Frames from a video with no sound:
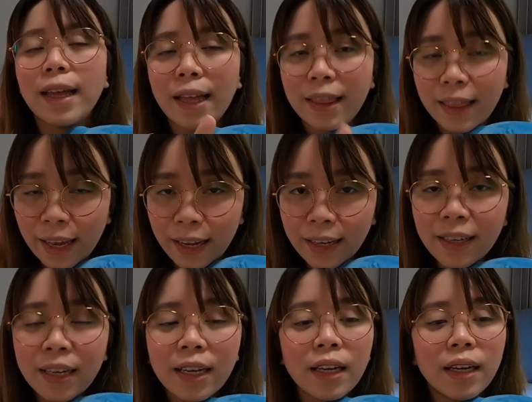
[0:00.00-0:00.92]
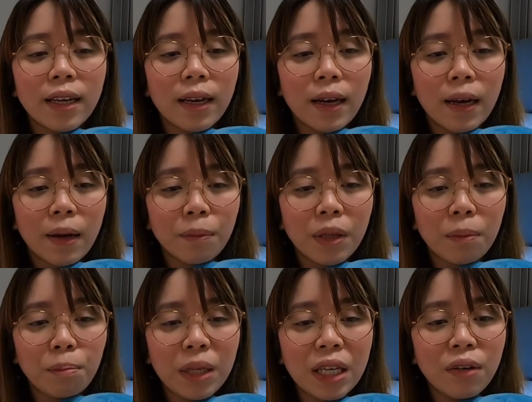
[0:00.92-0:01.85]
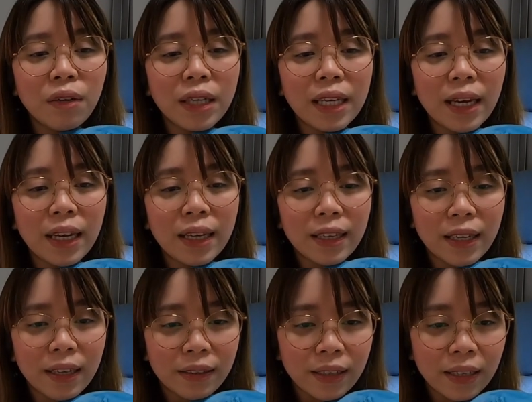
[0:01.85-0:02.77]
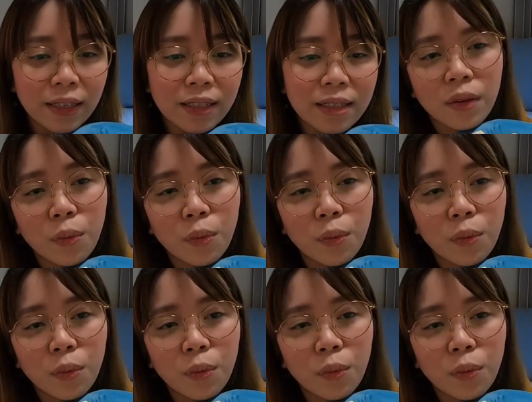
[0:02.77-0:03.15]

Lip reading: And then, the POEA clearance.